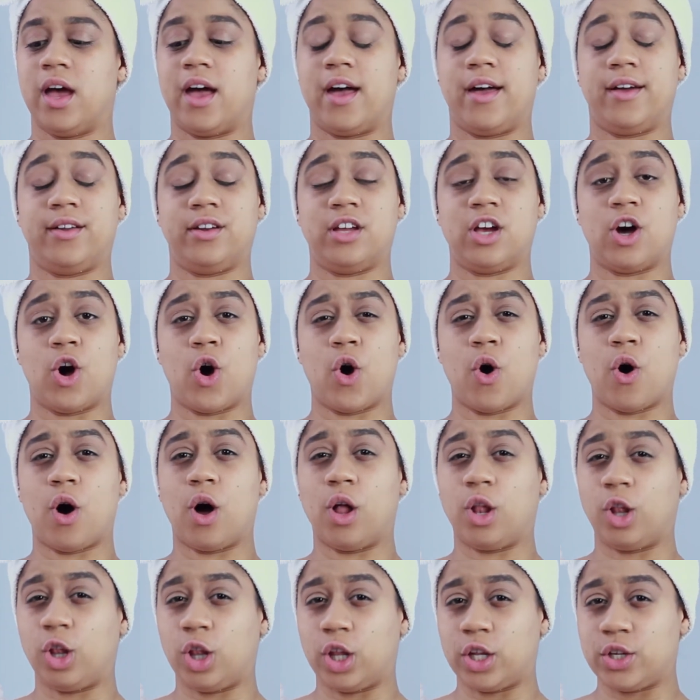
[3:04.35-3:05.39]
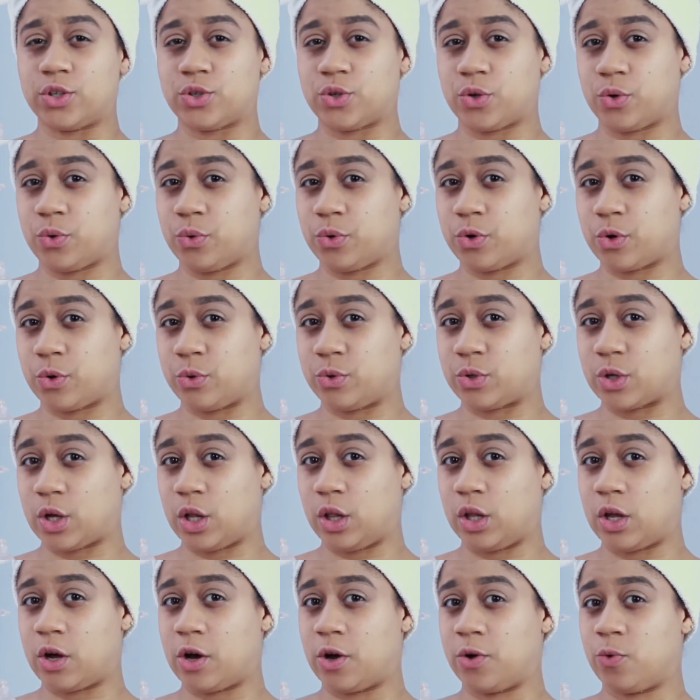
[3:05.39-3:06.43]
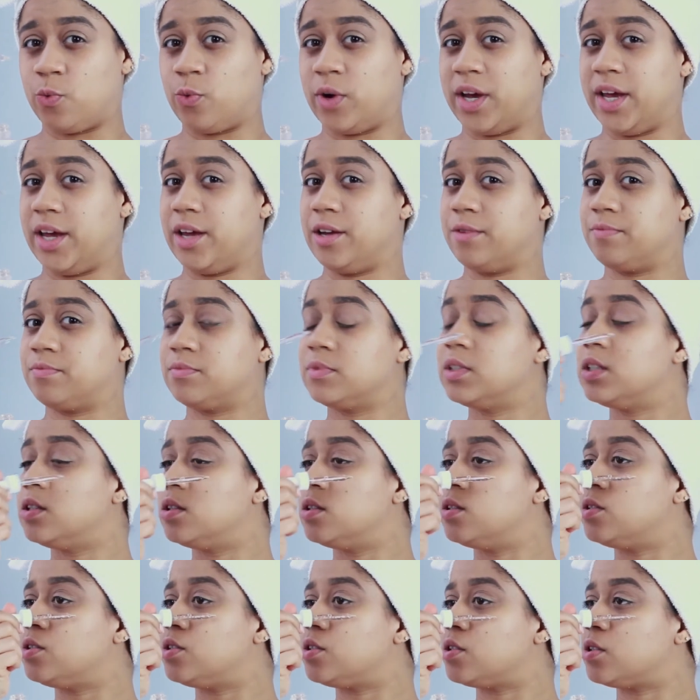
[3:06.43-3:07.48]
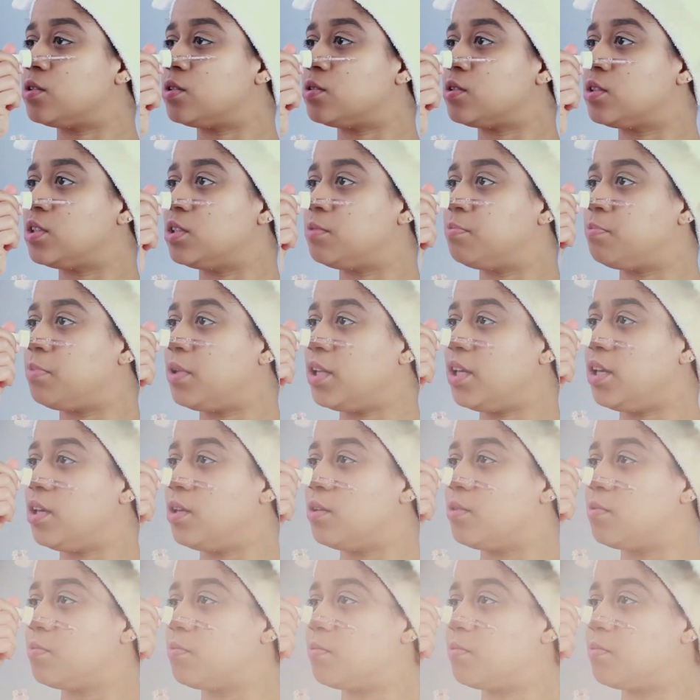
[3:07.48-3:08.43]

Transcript: and a little goes a long way. So simply